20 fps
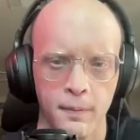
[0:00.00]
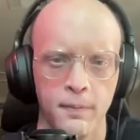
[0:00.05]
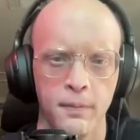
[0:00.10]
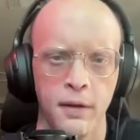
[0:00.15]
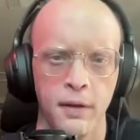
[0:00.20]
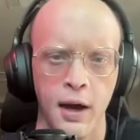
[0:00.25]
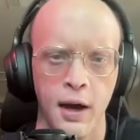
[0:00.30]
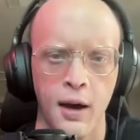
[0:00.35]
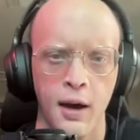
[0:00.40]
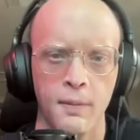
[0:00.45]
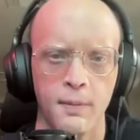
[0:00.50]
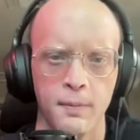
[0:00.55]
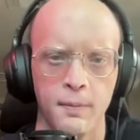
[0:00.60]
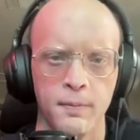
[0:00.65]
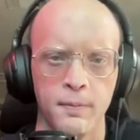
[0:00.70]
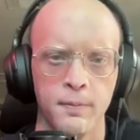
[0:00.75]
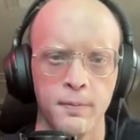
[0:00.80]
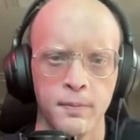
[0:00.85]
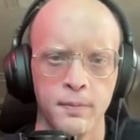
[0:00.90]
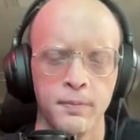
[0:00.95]

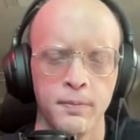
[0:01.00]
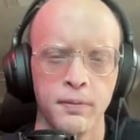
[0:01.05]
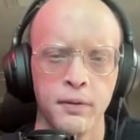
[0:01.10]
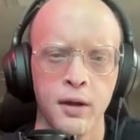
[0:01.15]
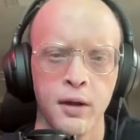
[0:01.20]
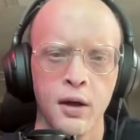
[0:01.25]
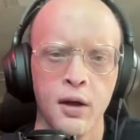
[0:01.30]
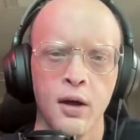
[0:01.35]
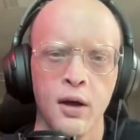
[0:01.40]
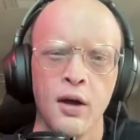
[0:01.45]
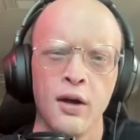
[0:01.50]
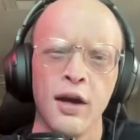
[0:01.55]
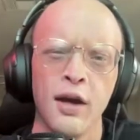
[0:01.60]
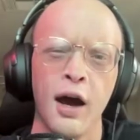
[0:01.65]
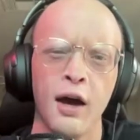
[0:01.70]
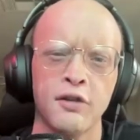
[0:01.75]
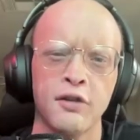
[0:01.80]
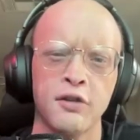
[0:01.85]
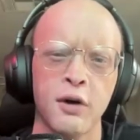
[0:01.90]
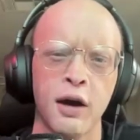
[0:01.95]

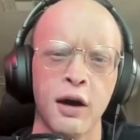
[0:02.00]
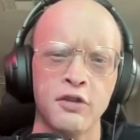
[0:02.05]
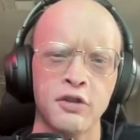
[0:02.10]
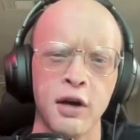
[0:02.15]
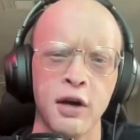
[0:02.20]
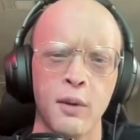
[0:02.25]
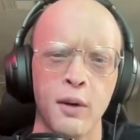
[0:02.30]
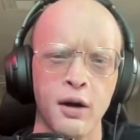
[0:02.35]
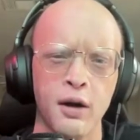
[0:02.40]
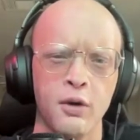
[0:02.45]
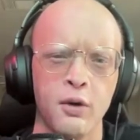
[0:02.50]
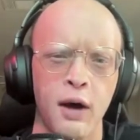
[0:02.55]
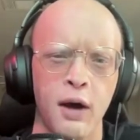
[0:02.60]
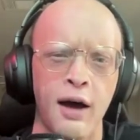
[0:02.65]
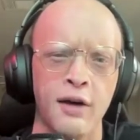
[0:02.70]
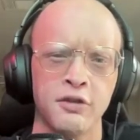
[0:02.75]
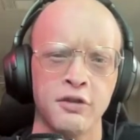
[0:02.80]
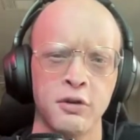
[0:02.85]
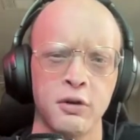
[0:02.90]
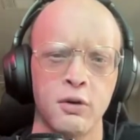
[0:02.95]
Yeah. So actually, I want to
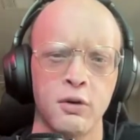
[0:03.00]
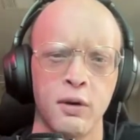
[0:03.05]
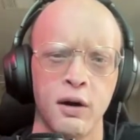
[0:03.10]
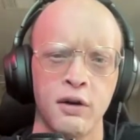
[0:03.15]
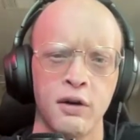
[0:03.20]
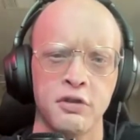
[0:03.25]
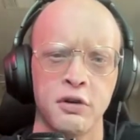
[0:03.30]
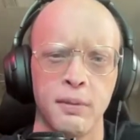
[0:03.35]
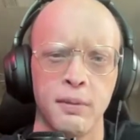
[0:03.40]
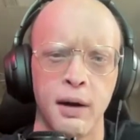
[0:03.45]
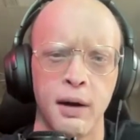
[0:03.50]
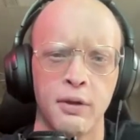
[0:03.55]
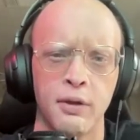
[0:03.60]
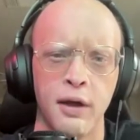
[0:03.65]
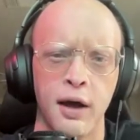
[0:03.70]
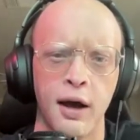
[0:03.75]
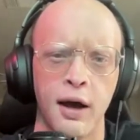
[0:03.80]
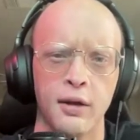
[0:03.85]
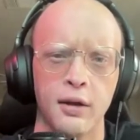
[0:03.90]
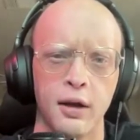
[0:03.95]
ask you a question about
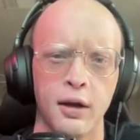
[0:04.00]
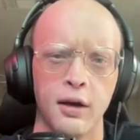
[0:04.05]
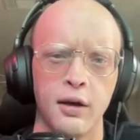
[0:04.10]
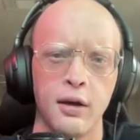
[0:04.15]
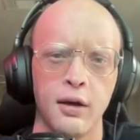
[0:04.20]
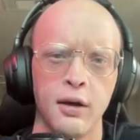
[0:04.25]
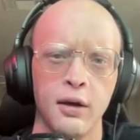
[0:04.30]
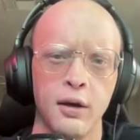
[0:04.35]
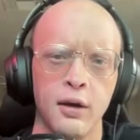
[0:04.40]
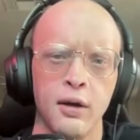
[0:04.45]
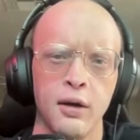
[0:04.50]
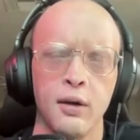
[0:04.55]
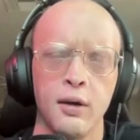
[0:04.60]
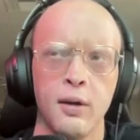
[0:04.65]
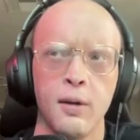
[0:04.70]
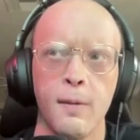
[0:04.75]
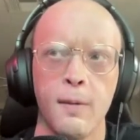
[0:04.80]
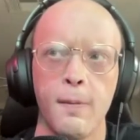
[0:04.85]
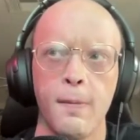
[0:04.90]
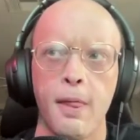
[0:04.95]
that.
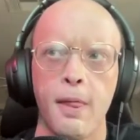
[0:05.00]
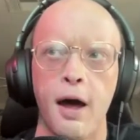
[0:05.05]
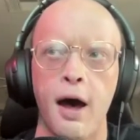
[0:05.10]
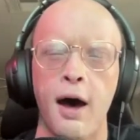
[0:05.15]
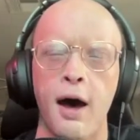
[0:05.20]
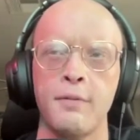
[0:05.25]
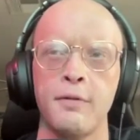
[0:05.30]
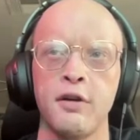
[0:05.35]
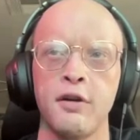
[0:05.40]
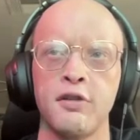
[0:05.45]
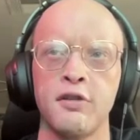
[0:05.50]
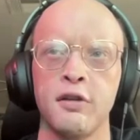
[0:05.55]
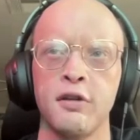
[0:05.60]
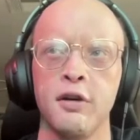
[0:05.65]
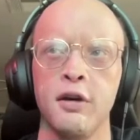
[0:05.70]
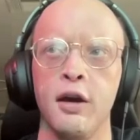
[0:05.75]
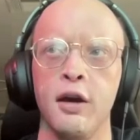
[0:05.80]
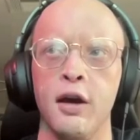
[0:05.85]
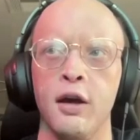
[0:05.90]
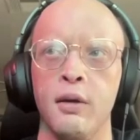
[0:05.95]

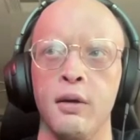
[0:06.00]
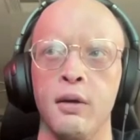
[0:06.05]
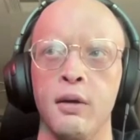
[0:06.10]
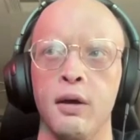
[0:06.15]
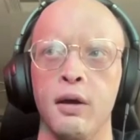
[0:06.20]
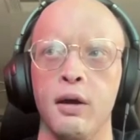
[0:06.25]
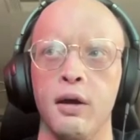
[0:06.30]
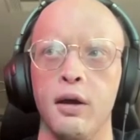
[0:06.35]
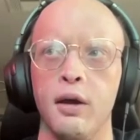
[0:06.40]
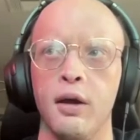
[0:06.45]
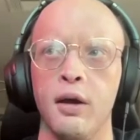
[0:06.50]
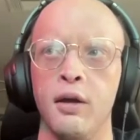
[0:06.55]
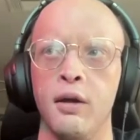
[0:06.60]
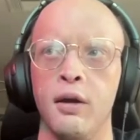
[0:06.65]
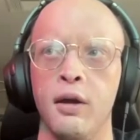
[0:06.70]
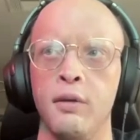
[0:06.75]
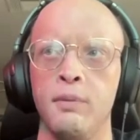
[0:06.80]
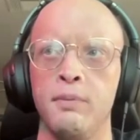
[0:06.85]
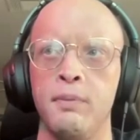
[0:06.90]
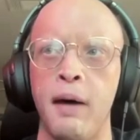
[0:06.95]
Obviously,
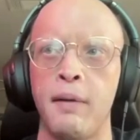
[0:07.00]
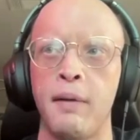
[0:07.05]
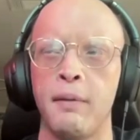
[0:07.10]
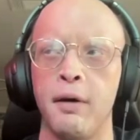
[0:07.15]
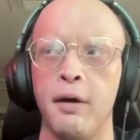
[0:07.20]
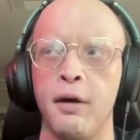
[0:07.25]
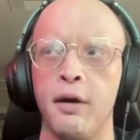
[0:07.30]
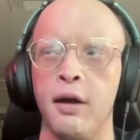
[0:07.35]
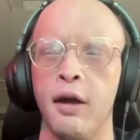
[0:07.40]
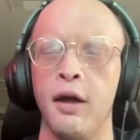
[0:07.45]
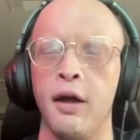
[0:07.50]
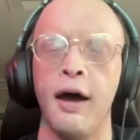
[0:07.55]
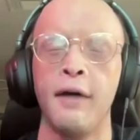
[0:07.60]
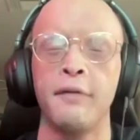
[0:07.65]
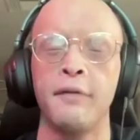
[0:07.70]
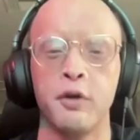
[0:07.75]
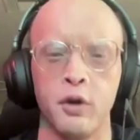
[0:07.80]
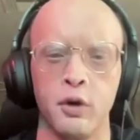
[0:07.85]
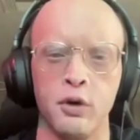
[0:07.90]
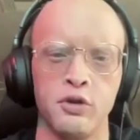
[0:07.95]
in
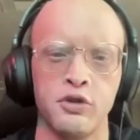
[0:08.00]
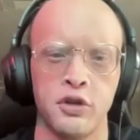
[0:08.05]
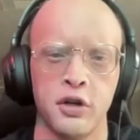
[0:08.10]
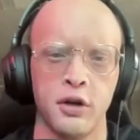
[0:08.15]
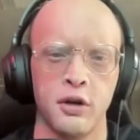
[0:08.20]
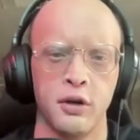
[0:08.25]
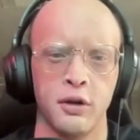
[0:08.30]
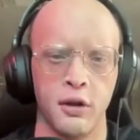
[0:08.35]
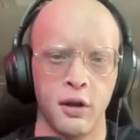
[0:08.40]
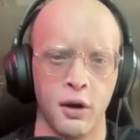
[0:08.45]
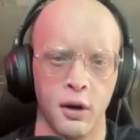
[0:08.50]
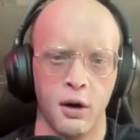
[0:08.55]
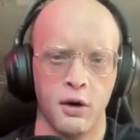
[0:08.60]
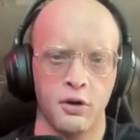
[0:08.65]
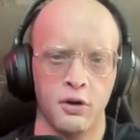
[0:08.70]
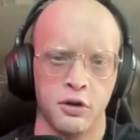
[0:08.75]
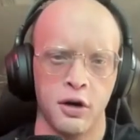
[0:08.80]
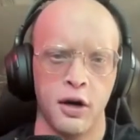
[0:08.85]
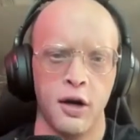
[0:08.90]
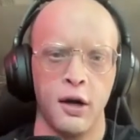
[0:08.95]
evolution, there are
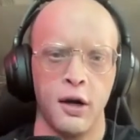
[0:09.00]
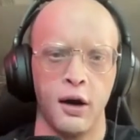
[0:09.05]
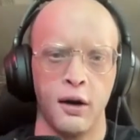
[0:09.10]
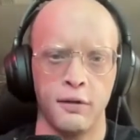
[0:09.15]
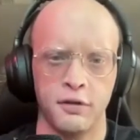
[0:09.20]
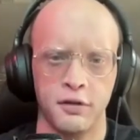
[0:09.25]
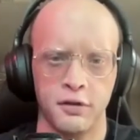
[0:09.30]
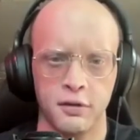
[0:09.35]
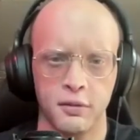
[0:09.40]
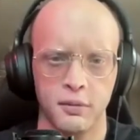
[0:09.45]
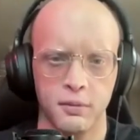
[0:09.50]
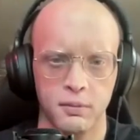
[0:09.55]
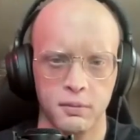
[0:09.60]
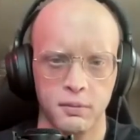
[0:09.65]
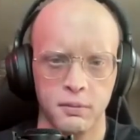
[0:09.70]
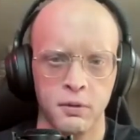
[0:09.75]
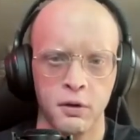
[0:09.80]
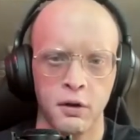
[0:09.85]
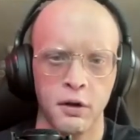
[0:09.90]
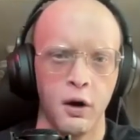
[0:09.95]
trade-offs
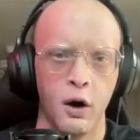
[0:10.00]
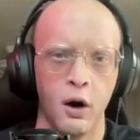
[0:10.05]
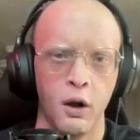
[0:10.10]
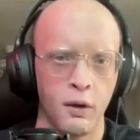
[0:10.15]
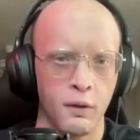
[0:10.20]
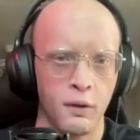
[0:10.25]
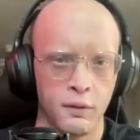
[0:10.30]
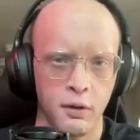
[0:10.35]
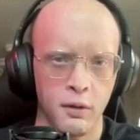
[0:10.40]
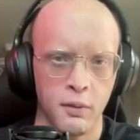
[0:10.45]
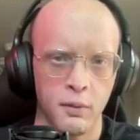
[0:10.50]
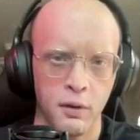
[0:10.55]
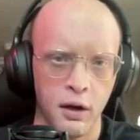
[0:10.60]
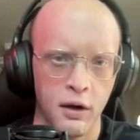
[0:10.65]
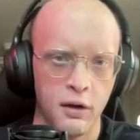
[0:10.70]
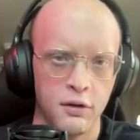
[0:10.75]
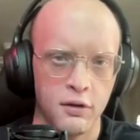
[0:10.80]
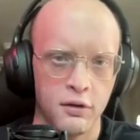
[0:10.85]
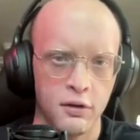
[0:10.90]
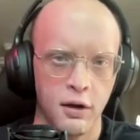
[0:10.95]
really all over the
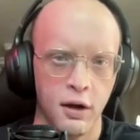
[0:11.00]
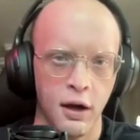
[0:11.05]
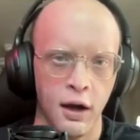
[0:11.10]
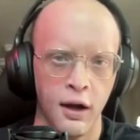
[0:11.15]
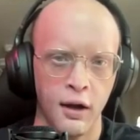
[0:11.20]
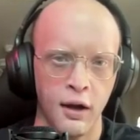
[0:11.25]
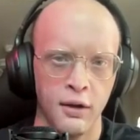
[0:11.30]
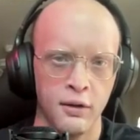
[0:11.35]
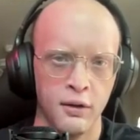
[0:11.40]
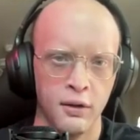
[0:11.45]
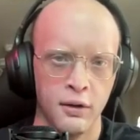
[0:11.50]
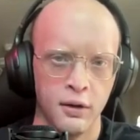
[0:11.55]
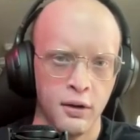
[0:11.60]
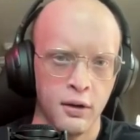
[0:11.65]
place. And